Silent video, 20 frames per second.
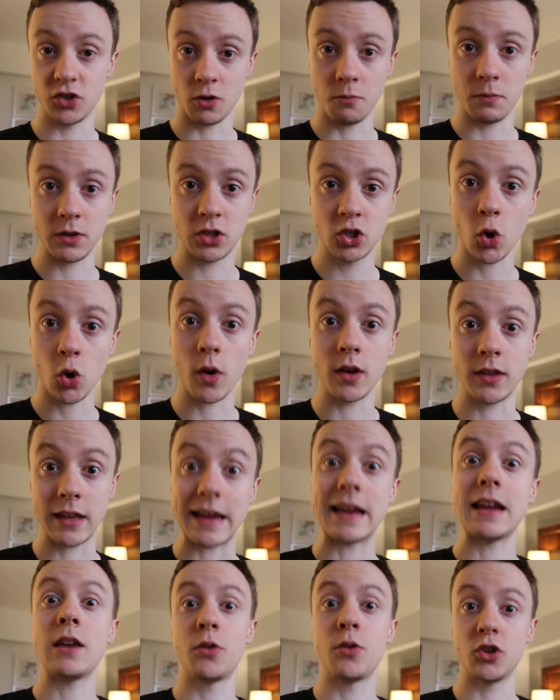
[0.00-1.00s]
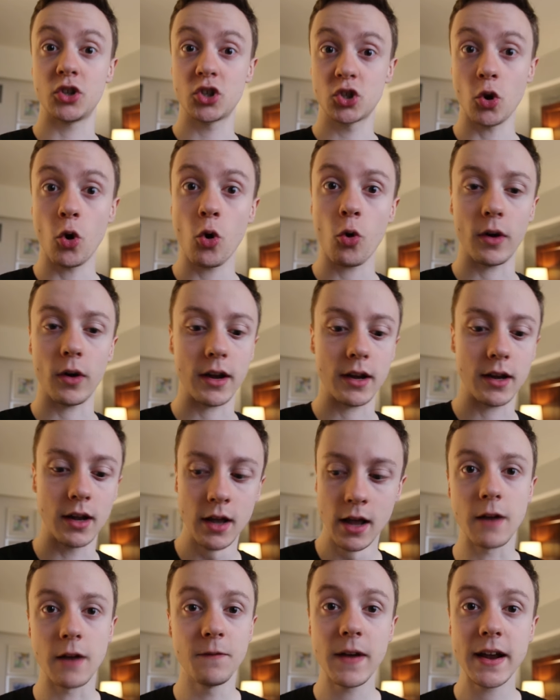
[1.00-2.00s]
the zombie story, the Aether story.
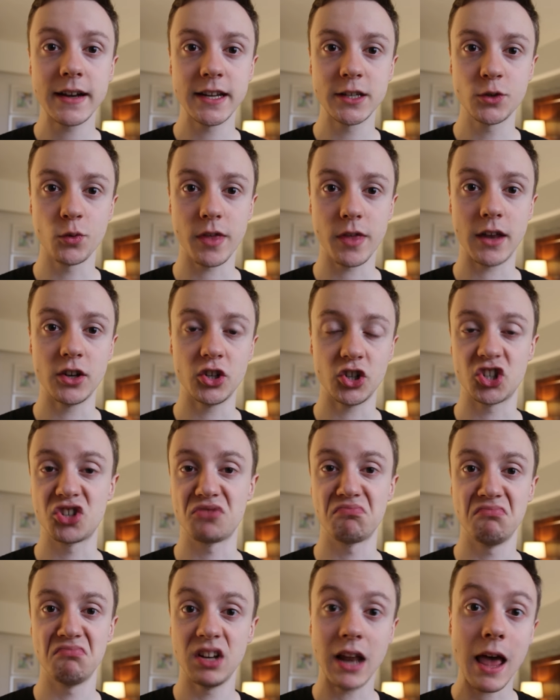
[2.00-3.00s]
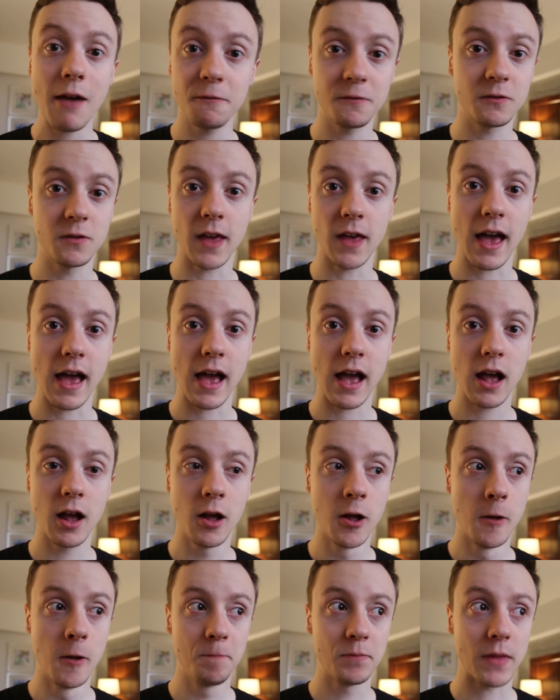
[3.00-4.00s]
And Victis were then just left
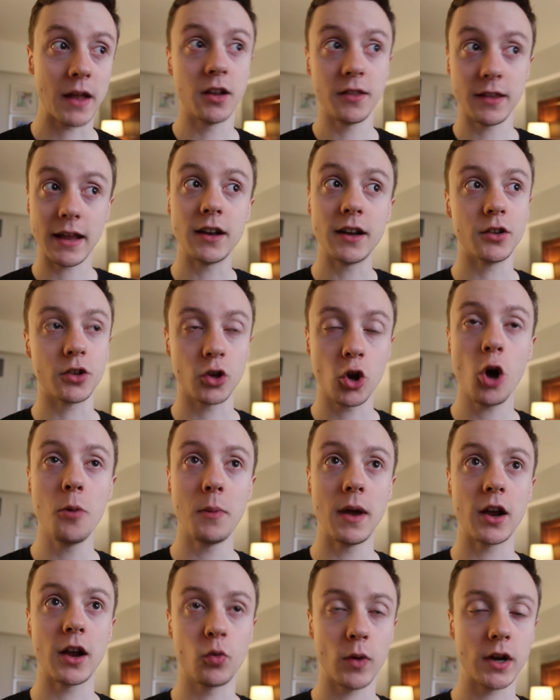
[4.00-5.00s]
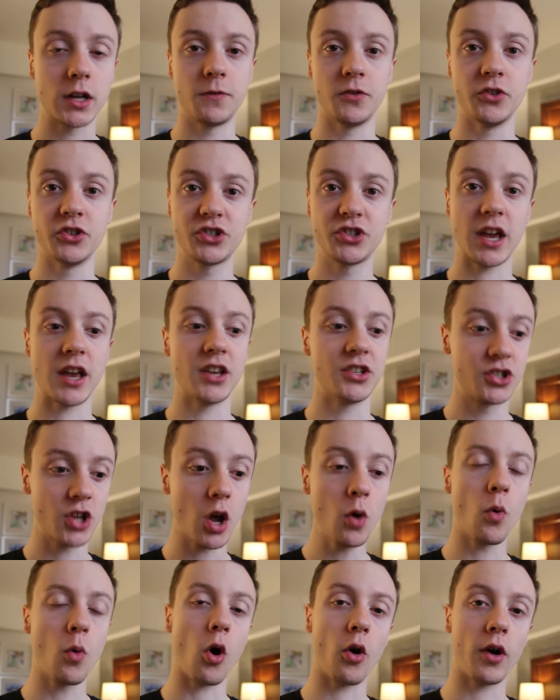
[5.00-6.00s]
there. And at the end of the comic, Richtofen says,
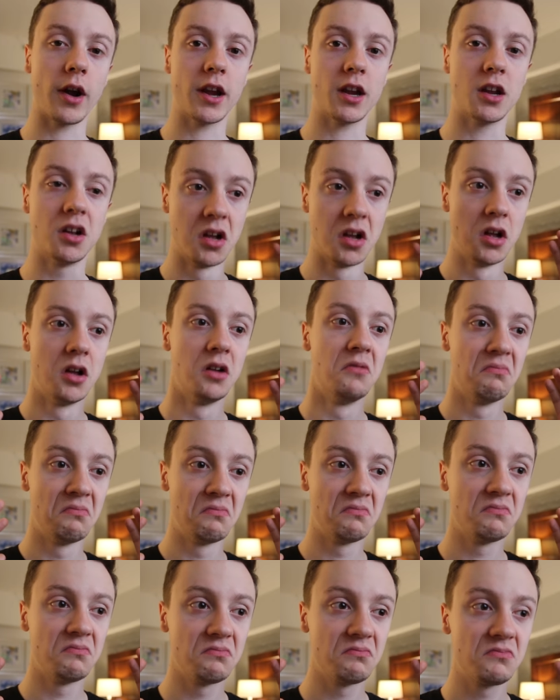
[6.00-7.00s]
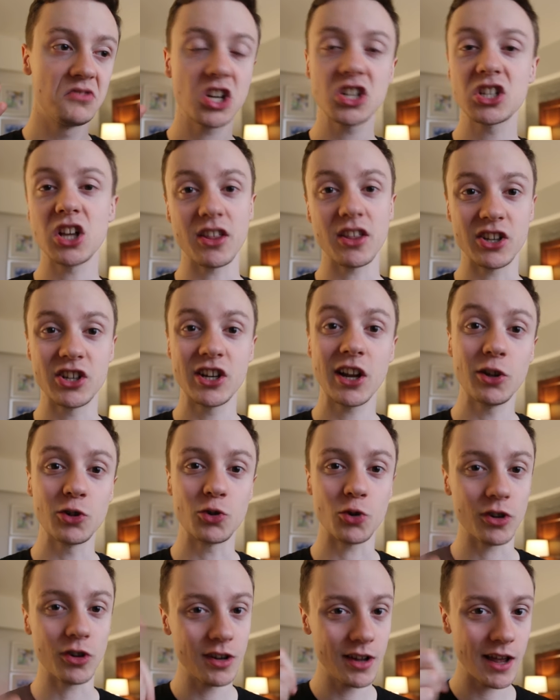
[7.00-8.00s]
don't worry, just like the
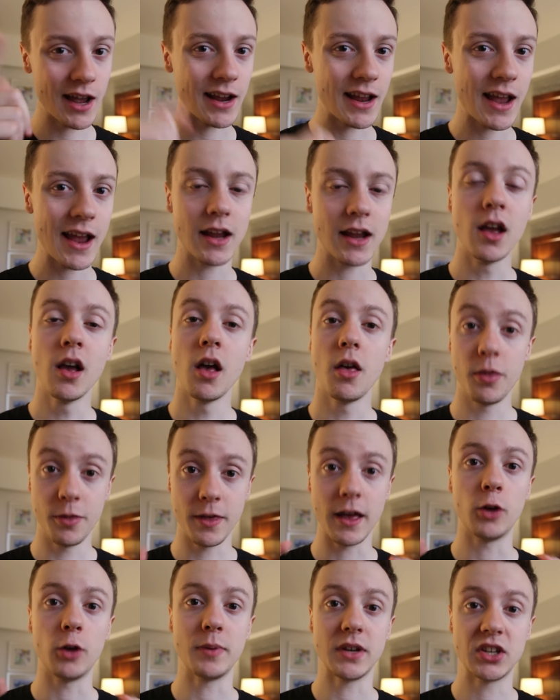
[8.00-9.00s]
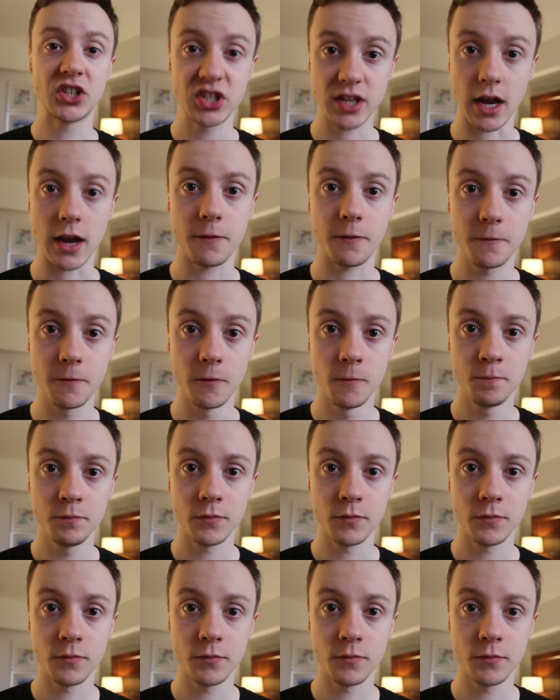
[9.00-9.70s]
children, hey, hey, they'll be safe,